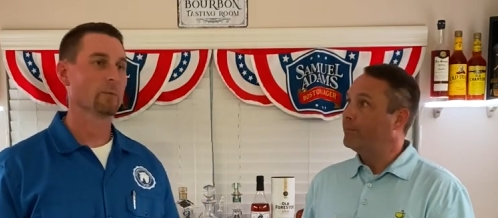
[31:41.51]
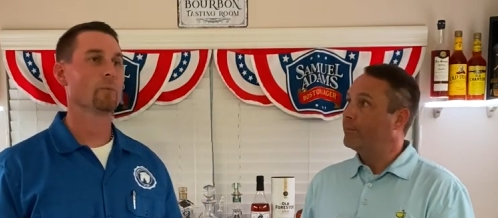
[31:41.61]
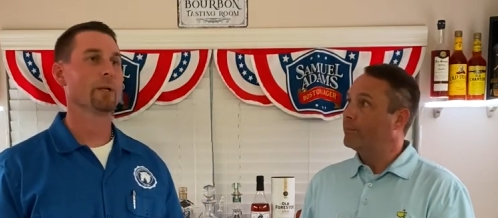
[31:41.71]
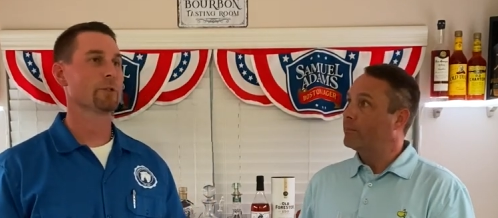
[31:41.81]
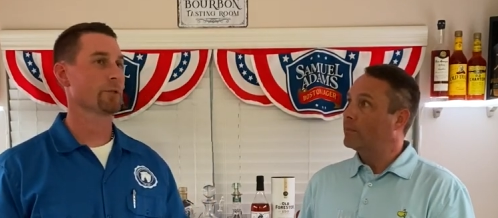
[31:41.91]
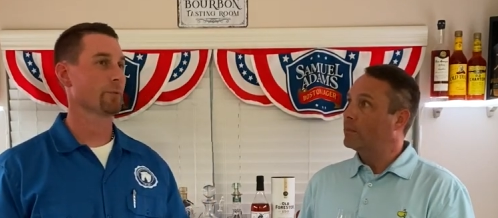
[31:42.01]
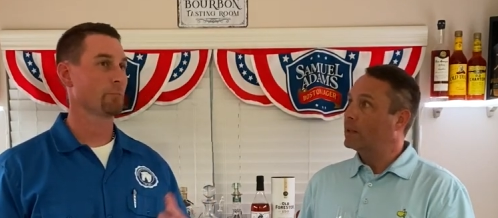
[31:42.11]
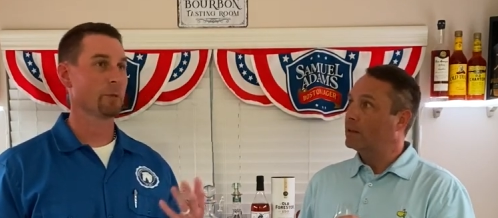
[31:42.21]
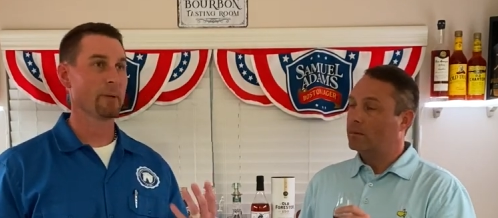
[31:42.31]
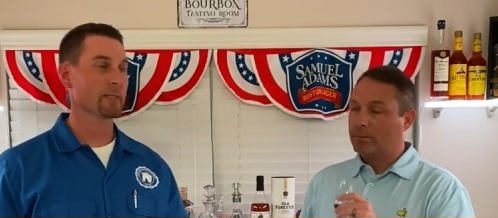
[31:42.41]
Speaker 1: Which
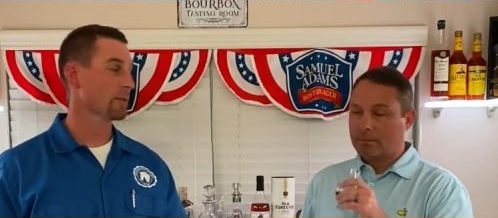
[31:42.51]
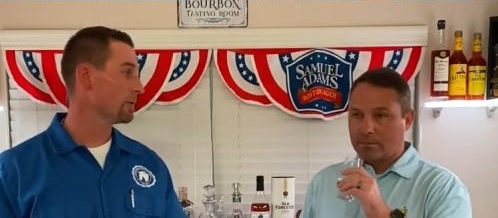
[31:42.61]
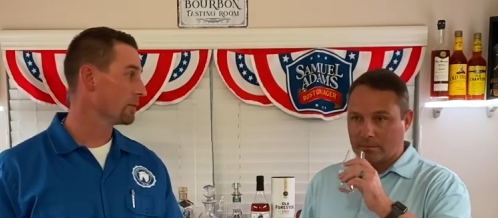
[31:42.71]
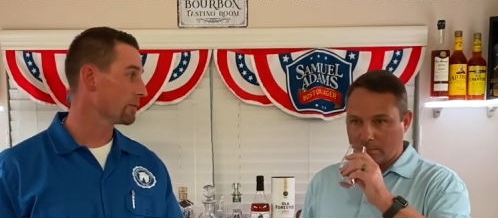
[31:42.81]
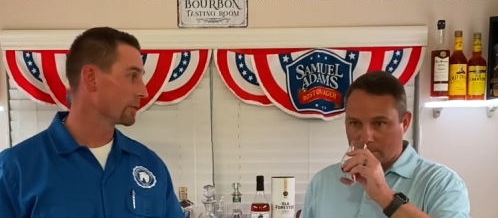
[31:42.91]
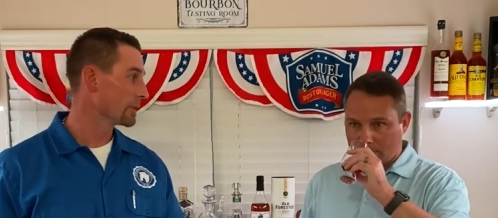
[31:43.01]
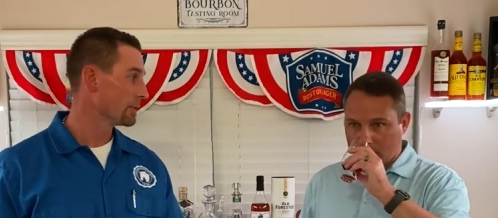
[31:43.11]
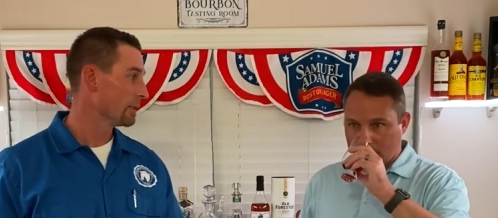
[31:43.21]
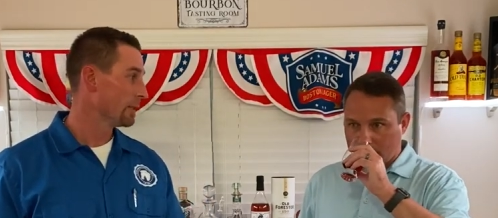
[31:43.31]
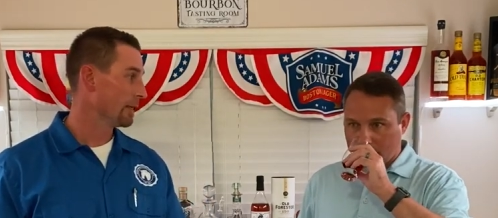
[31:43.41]
depends on the delivery.
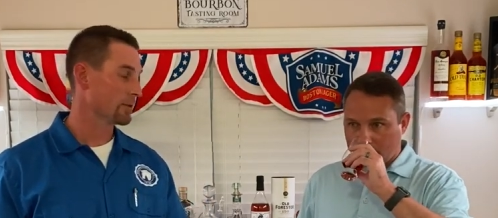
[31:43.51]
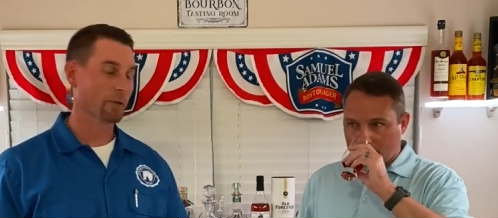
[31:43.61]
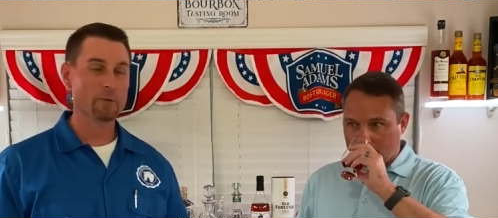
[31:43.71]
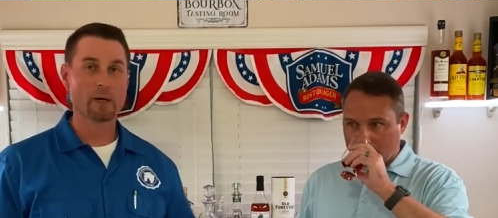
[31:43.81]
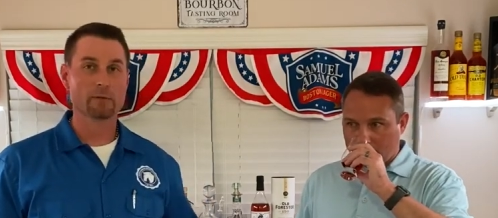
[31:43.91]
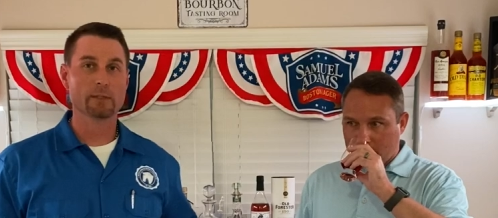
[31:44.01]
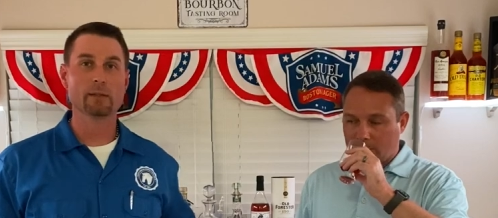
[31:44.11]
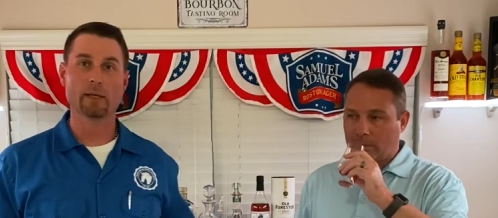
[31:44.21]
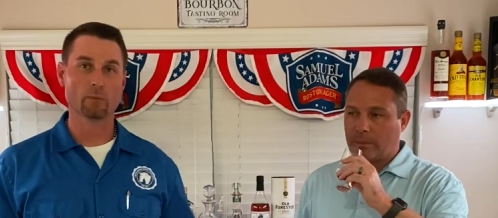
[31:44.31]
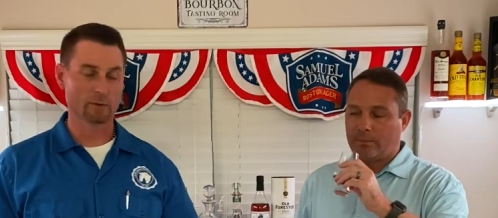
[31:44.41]
And so you might only
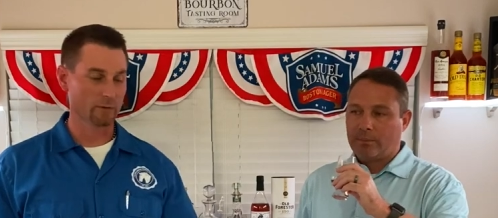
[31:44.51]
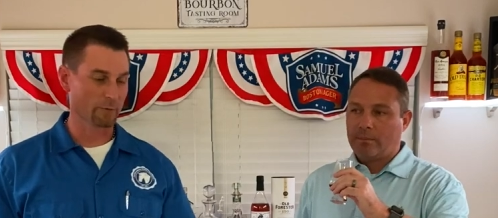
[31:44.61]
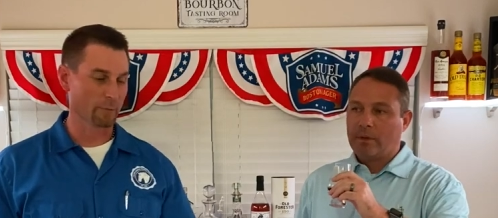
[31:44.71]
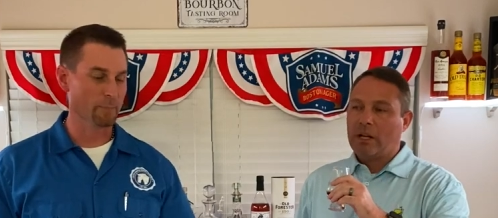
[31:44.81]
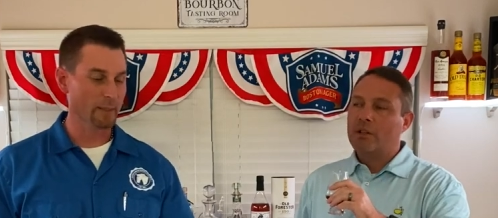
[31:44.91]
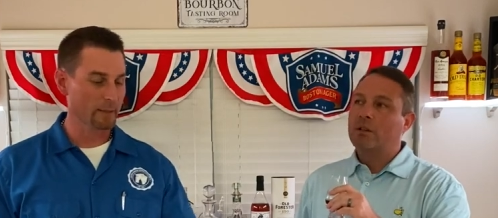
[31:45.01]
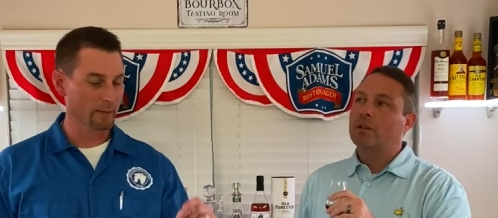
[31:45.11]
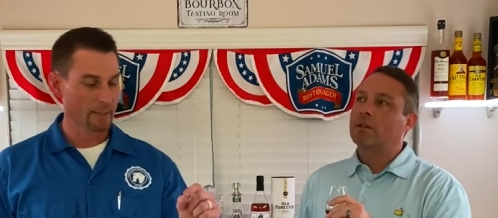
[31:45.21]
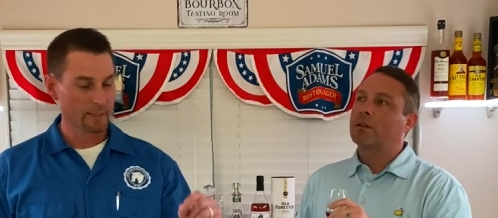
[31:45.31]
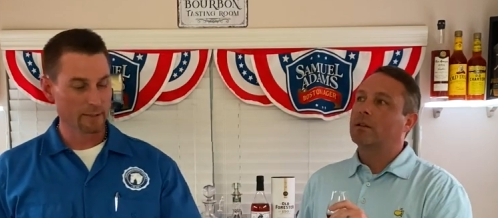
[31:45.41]
get that one delivery.
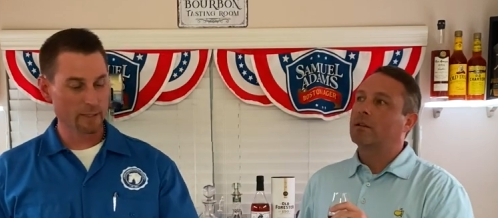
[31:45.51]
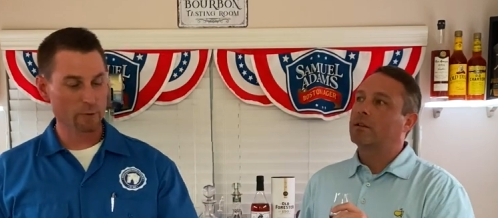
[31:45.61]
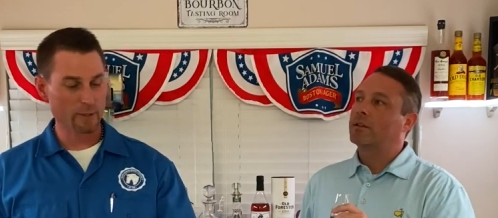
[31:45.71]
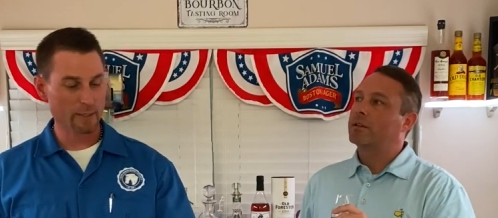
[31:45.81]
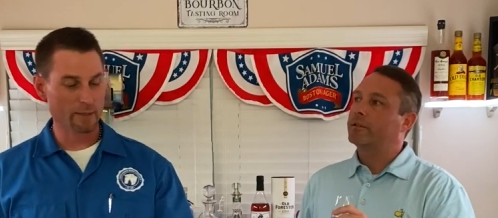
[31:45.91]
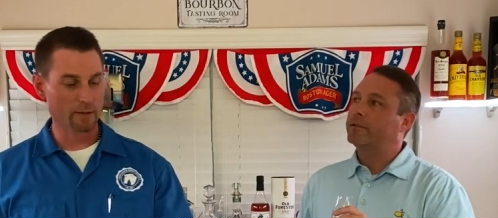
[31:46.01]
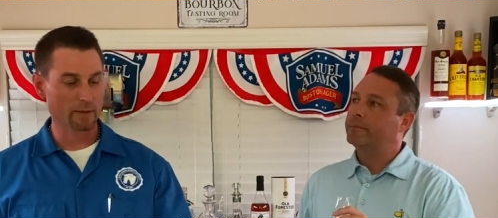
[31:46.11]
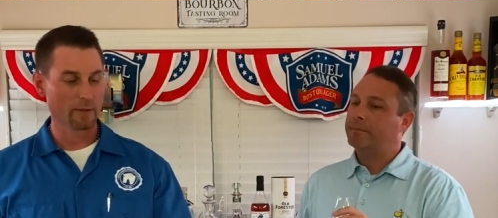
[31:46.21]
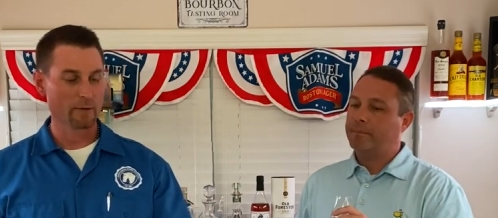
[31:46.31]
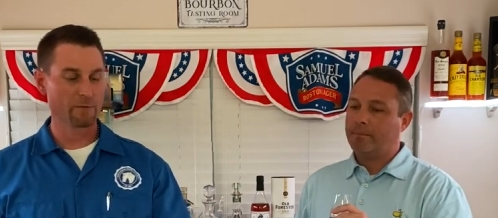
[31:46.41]
But this right
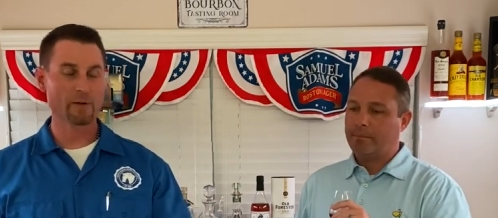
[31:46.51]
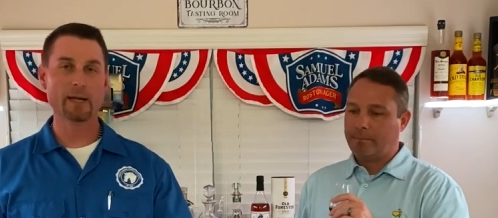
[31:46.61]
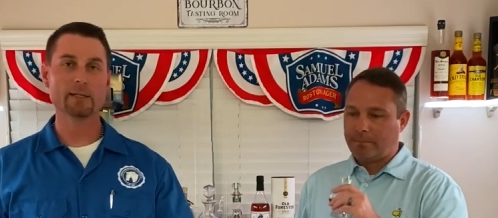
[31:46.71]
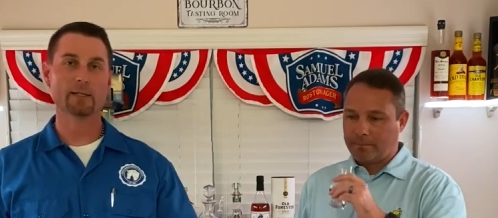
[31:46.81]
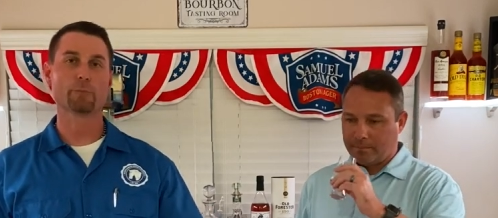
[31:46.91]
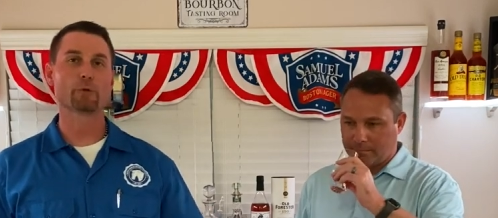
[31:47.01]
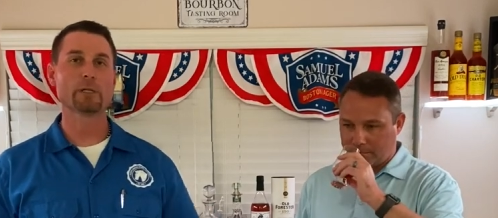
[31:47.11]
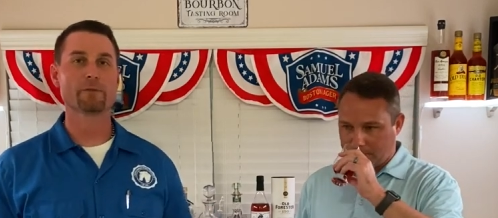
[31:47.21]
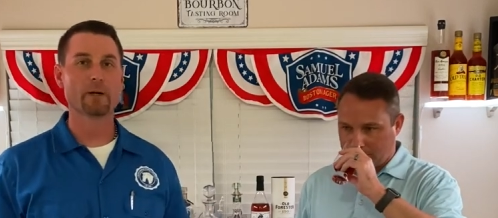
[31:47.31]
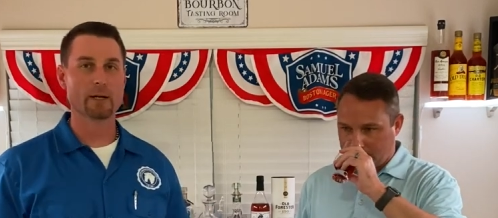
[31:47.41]
here, finding
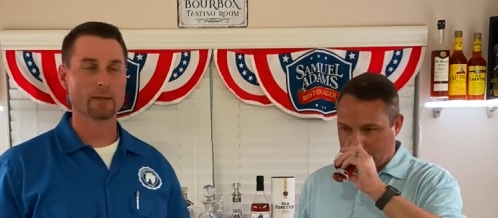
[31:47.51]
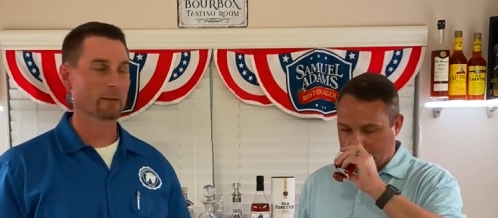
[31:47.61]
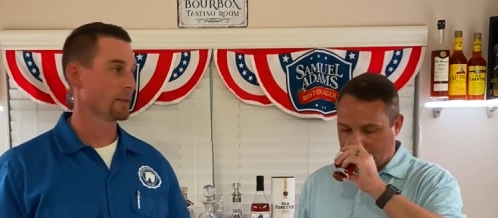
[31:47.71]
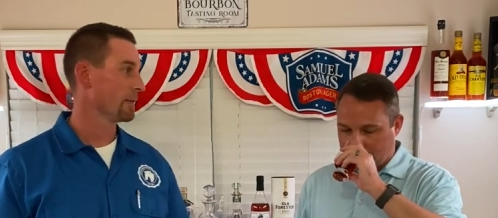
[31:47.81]
pre-fire